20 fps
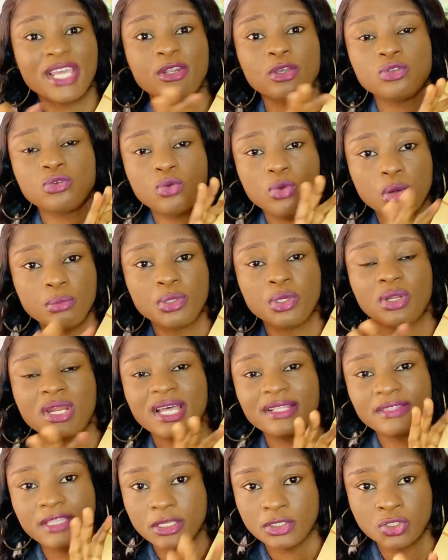It doesn't come in
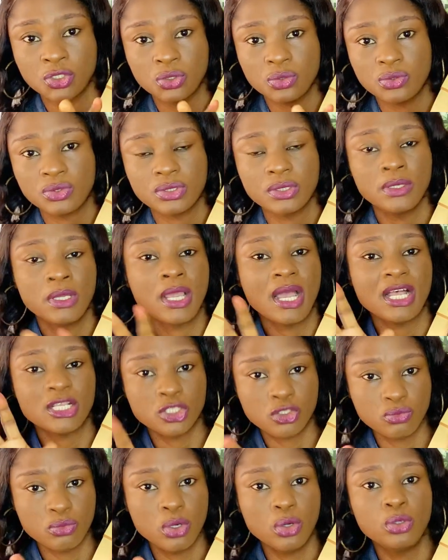other textures
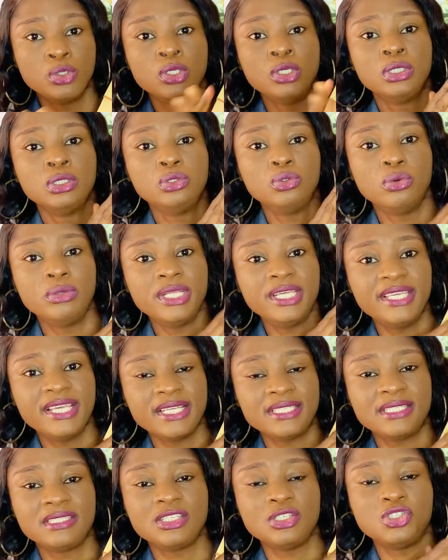as well. You only
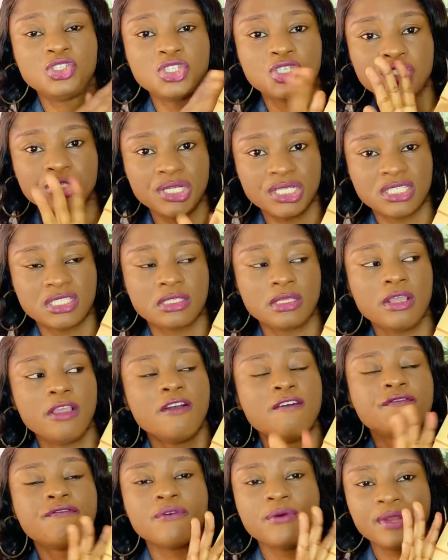get it in straight
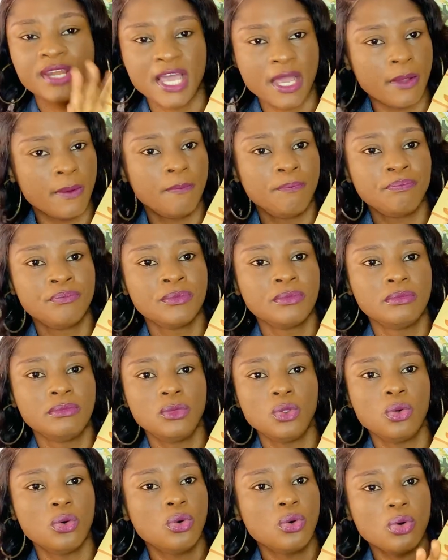for now.
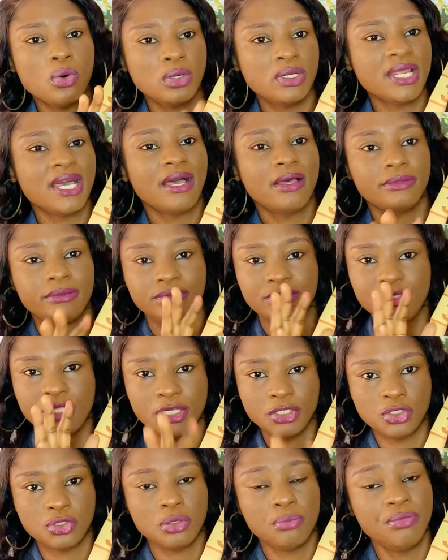No other
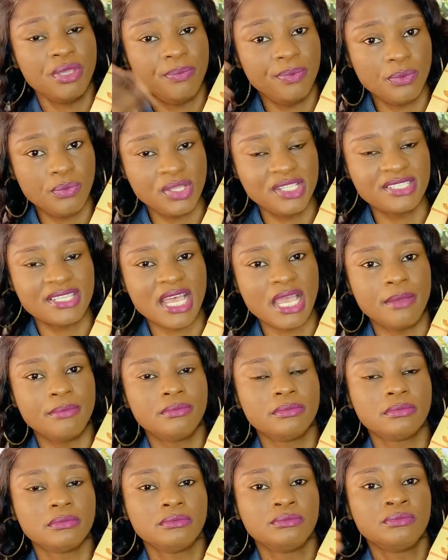texture. Maybe with
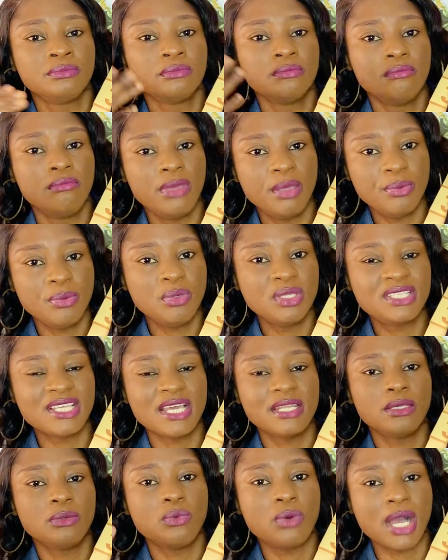time
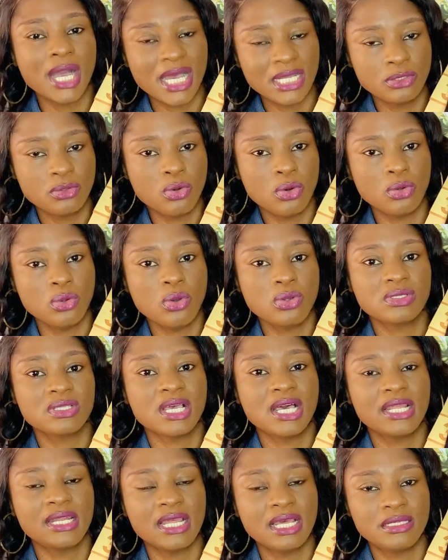they will add colors
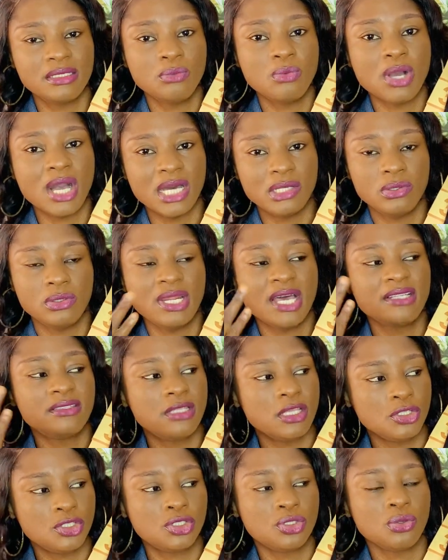and they will add other
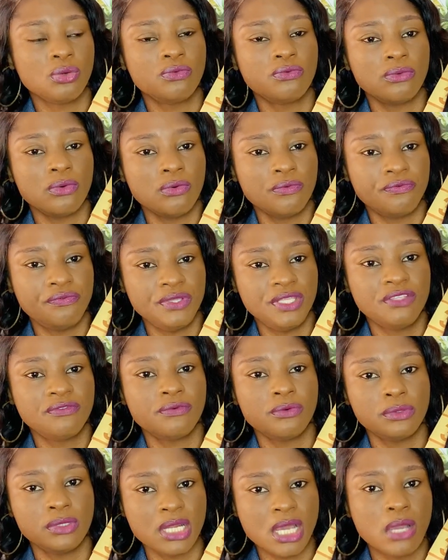texture of it
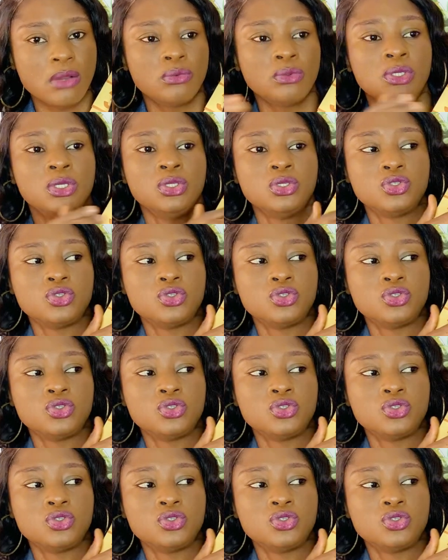for now.